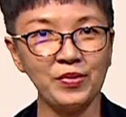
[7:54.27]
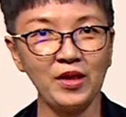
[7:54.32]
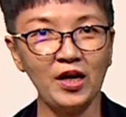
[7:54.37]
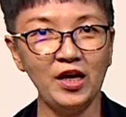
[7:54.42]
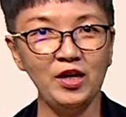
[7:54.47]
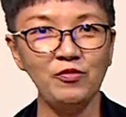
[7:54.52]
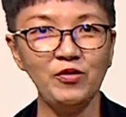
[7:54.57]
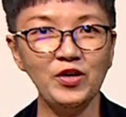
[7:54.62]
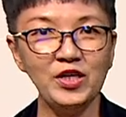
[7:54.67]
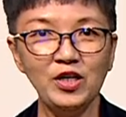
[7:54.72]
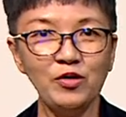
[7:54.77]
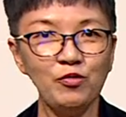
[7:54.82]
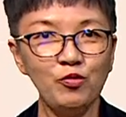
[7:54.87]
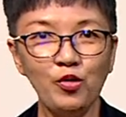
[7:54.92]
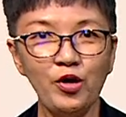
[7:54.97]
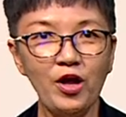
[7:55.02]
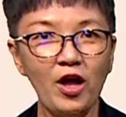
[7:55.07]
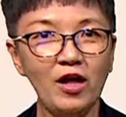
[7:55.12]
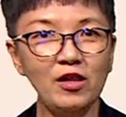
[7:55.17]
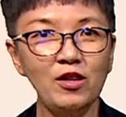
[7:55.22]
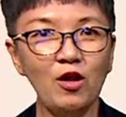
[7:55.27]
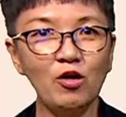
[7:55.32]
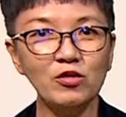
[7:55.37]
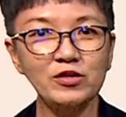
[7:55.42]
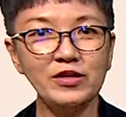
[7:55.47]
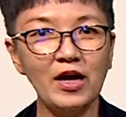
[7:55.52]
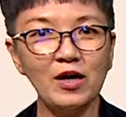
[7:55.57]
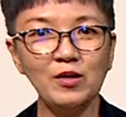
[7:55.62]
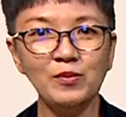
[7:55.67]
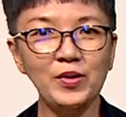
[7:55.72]
Even if we are locked
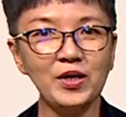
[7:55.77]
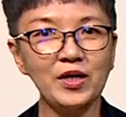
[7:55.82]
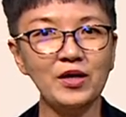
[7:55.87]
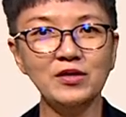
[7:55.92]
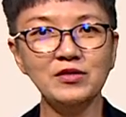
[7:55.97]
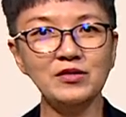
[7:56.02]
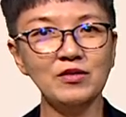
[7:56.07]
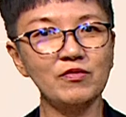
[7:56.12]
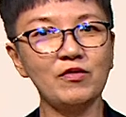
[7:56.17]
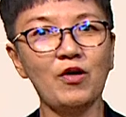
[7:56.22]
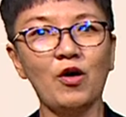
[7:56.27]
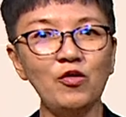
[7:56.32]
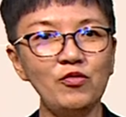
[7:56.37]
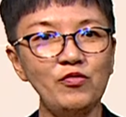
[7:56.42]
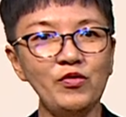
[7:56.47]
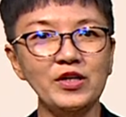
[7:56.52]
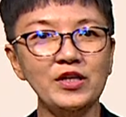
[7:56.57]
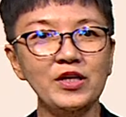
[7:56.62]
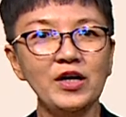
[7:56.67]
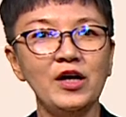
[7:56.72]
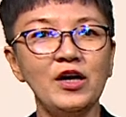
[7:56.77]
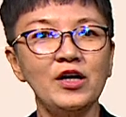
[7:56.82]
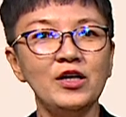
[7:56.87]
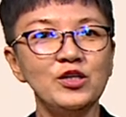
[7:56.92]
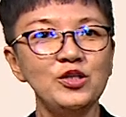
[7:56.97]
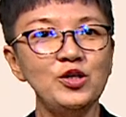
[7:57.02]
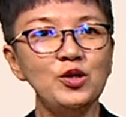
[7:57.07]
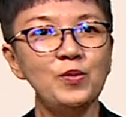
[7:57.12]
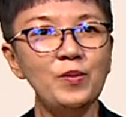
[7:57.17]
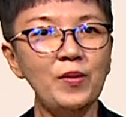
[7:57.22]
down because of COVID,
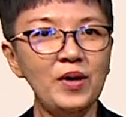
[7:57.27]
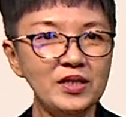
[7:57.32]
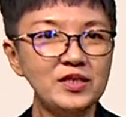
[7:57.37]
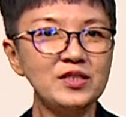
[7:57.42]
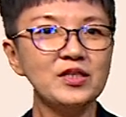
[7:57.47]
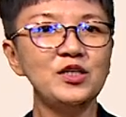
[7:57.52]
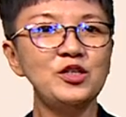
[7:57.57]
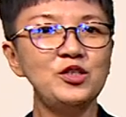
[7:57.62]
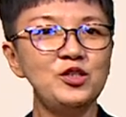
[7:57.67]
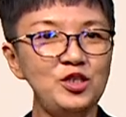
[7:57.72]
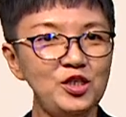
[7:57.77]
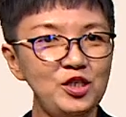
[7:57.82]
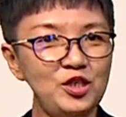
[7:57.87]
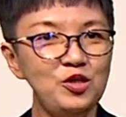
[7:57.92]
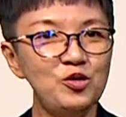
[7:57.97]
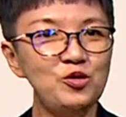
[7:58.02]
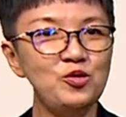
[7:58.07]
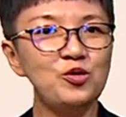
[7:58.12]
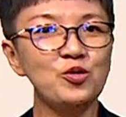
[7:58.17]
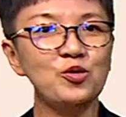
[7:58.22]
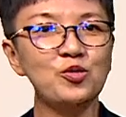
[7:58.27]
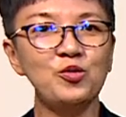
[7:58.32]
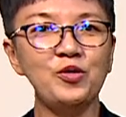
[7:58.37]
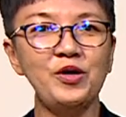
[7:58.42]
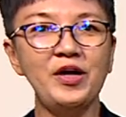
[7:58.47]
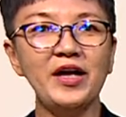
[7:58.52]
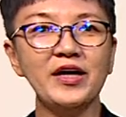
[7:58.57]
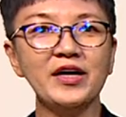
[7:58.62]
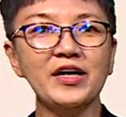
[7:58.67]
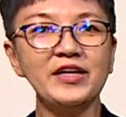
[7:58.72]
you must continue to
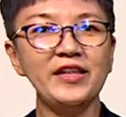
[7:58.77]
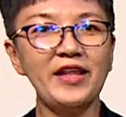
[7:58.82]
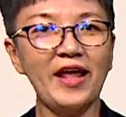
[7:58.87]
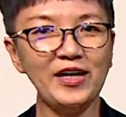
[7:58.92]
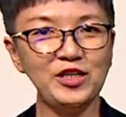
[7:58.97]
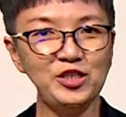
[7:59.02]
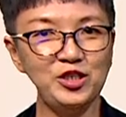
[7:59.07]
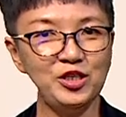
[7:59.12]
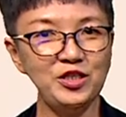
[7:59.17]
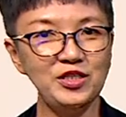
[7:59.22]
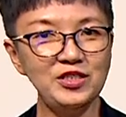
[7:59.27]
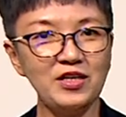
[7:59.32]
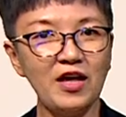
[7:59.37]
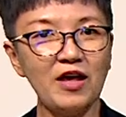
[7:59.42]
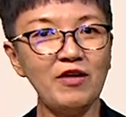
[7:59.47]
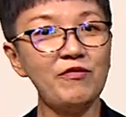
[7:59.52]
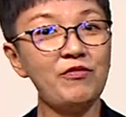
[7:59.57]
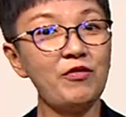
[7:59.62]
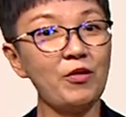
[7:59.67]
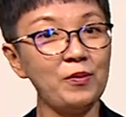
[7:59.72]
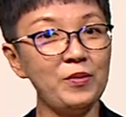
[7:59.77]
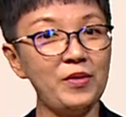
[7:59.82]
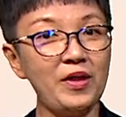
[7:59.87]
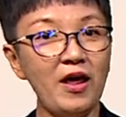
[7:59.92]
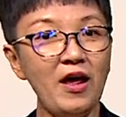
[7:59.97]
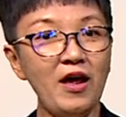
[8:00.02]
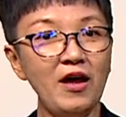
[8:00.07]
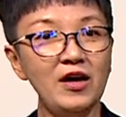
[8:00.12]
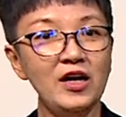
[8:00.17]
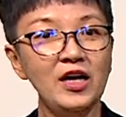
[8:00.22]
create connections and from
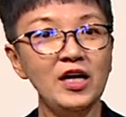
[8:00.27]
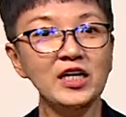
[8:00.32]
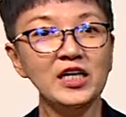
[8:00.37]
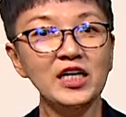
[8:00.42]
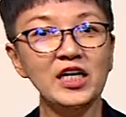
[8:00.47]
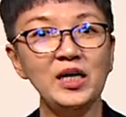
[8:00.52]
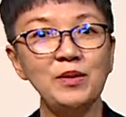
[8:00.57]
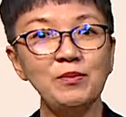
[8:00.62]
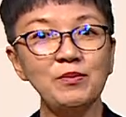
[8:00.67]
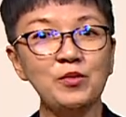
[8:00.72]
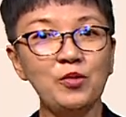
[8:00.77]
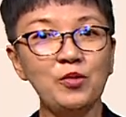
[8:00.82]
there, keep